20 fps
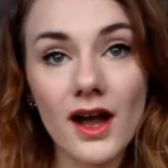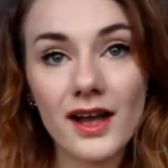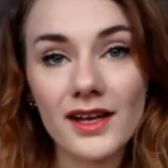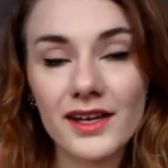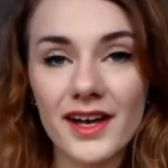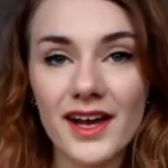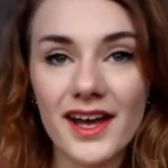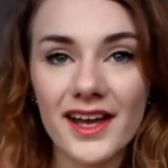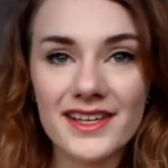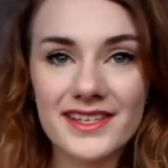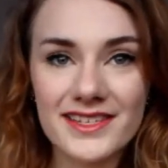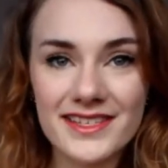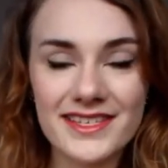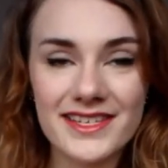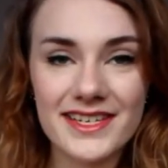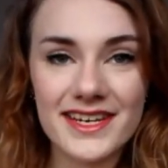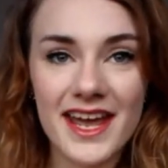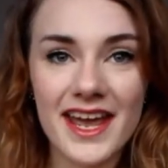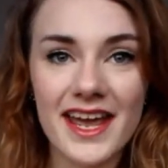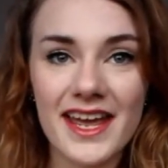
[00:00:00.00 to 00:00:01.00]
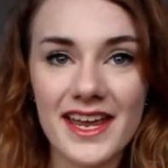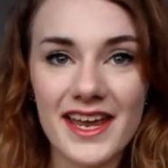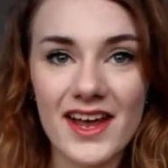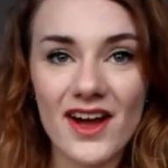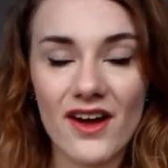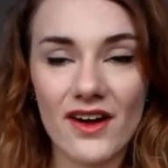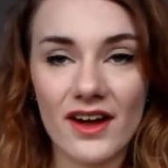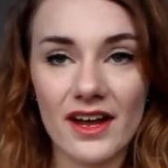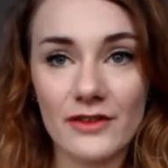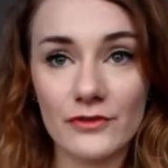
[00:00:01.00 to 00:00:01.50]
Hi guys, today
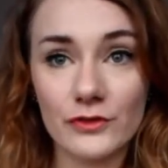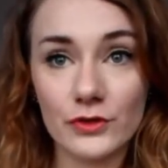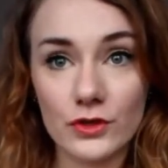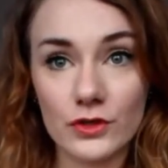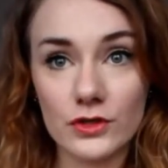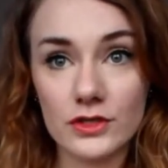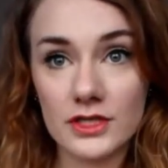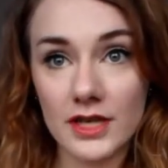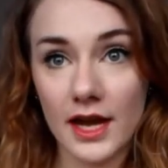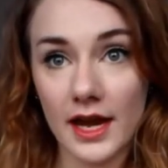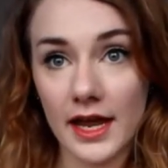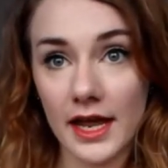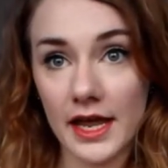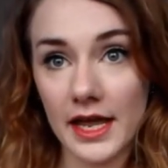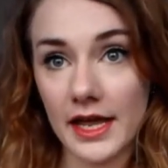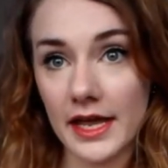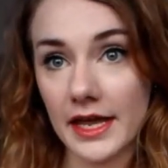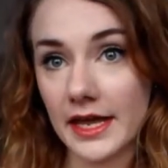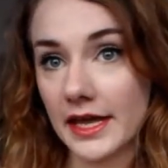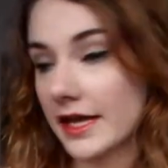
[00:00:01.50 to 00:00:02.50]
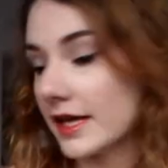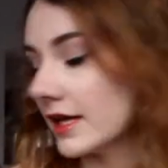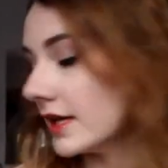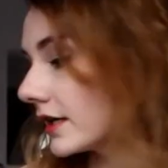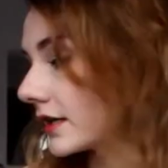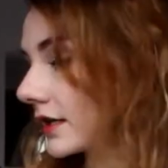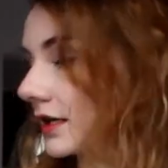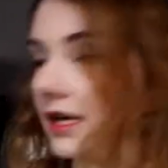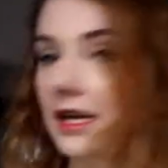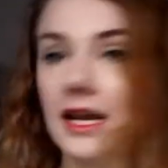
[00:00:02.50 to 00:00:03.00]
I've got a
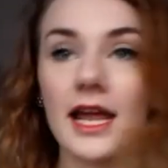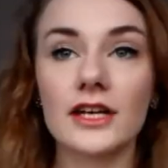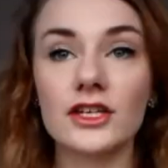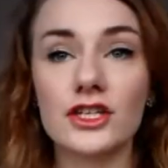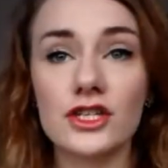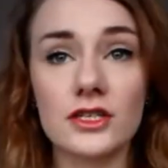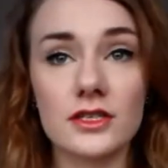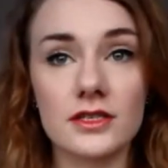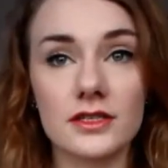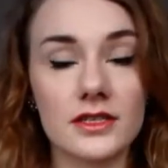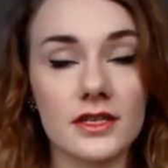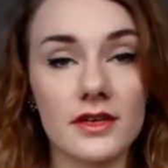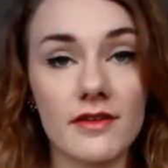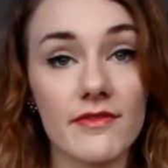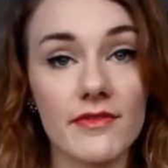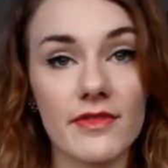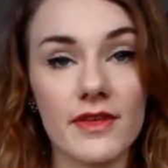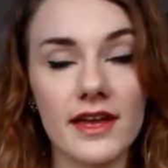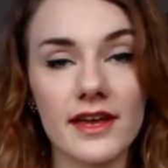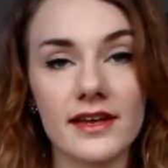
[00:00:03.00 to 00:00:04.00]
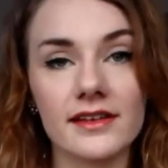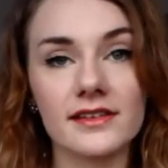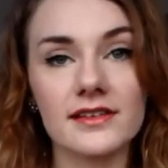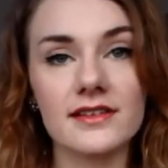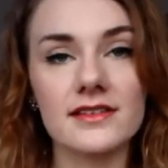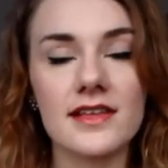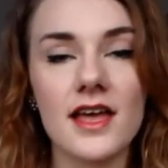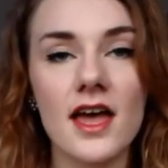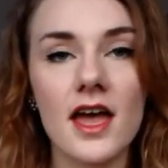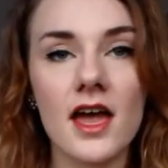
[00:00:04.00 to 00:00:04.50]
collection of
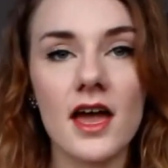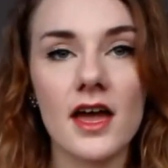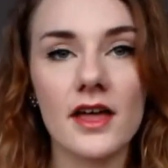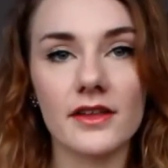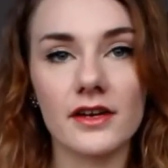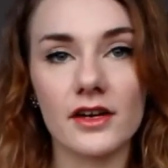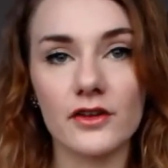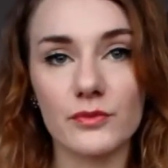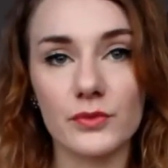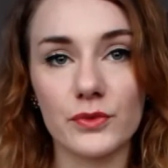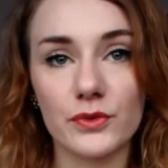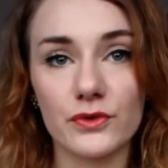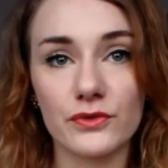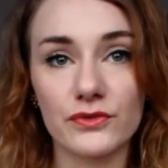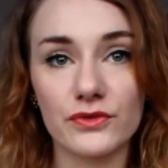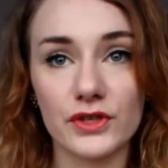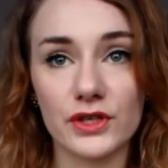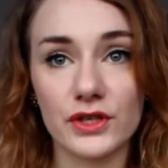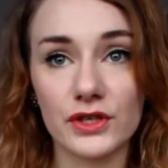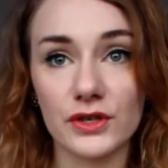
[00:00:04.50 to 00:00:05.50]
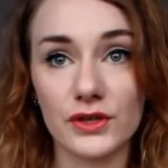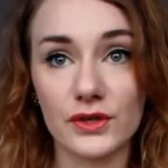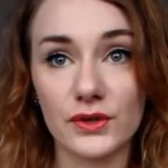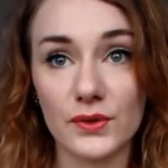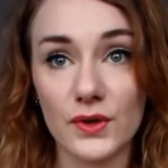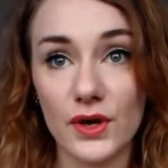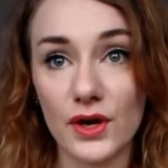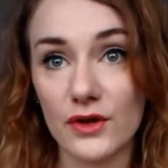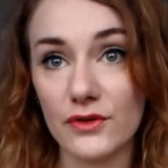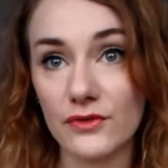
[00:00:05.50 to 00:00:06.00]
things that I've bought for
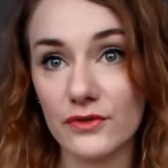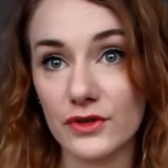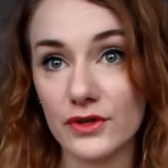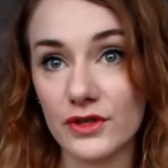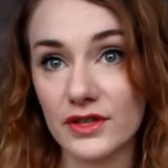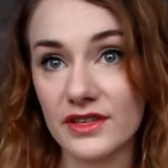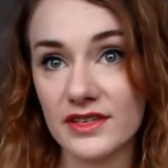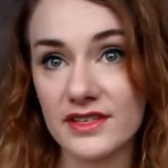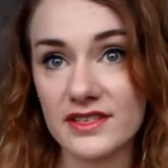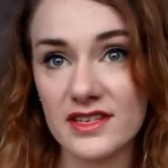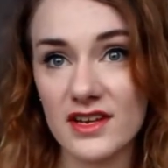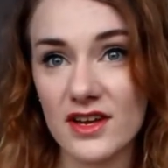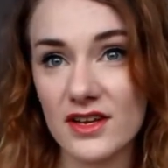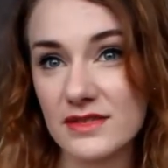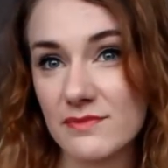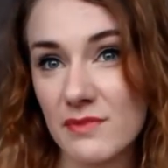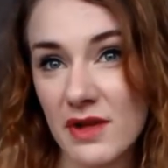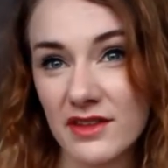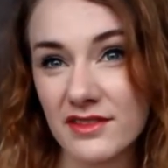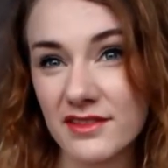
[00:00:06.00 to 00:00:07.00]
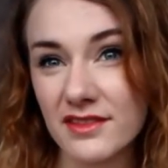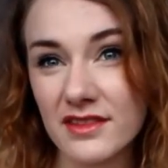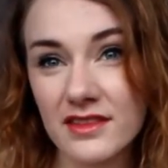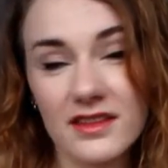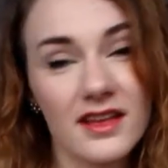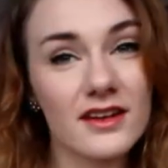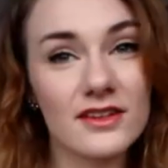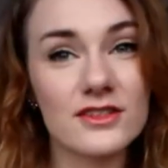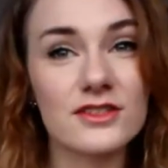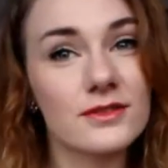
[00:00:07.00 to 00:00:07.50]
you over this last month
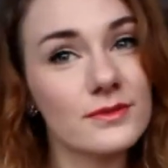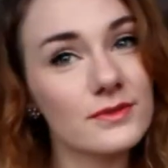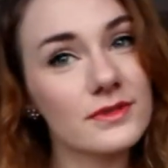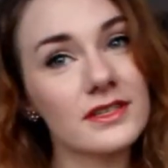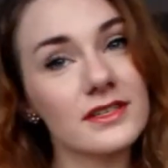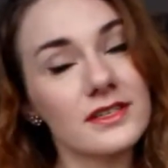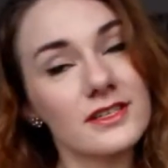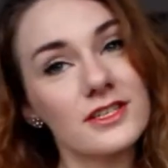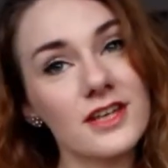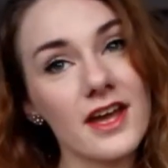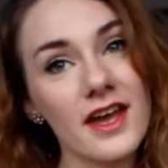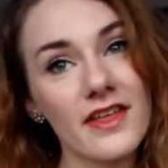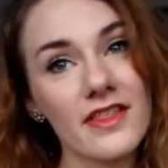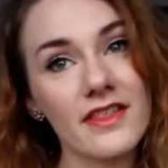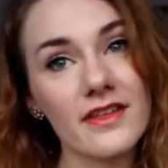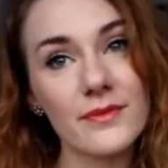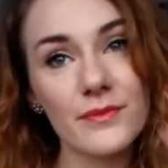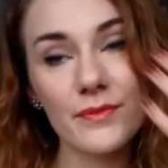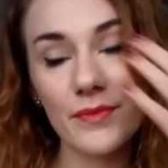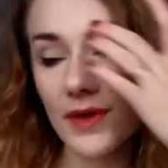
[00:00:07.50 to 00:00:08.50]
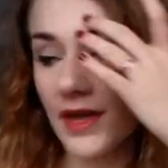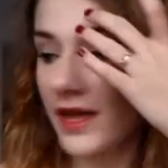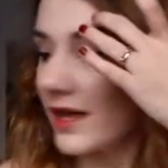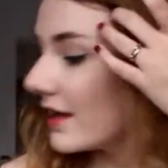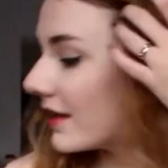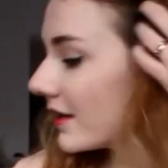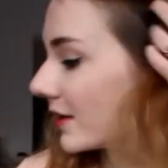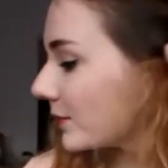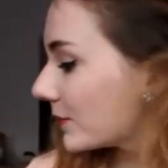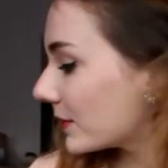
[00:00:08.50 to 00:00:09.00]
and I just wanted to share them
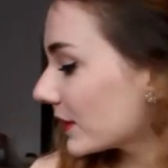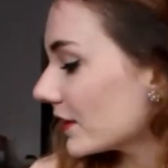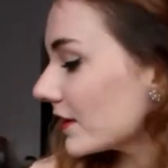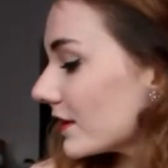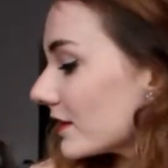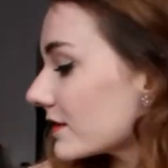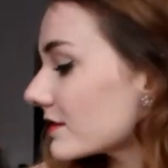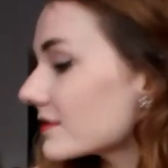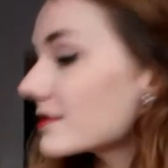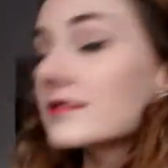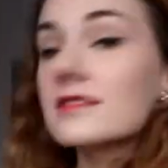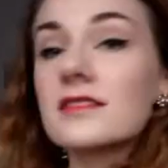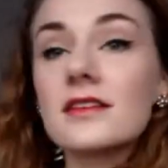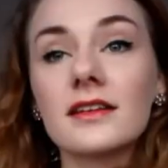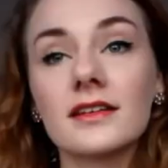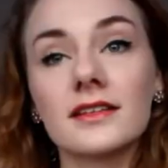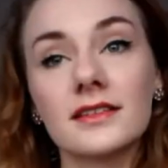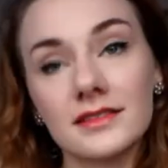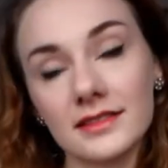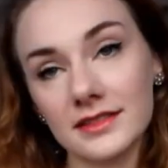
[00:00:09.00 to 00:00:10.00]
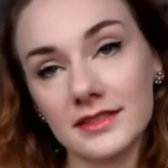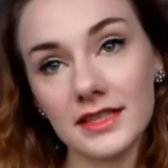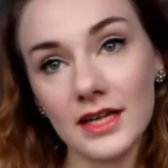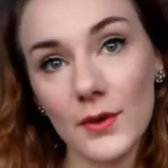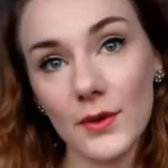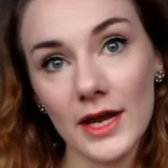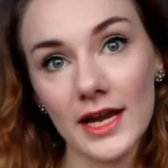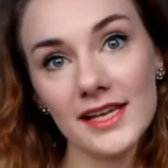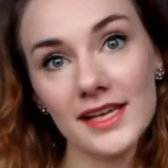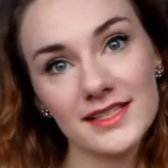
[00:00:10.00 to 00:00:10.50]
because I
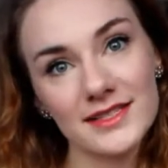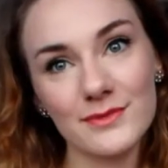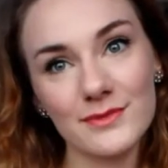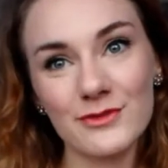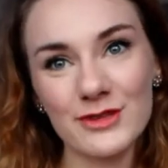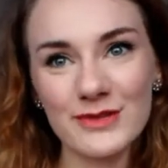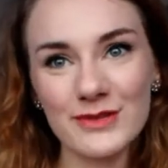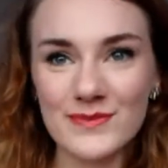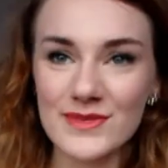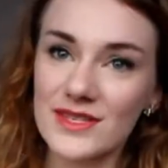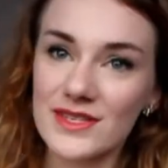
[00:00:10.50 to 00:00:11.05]
quite like some of them.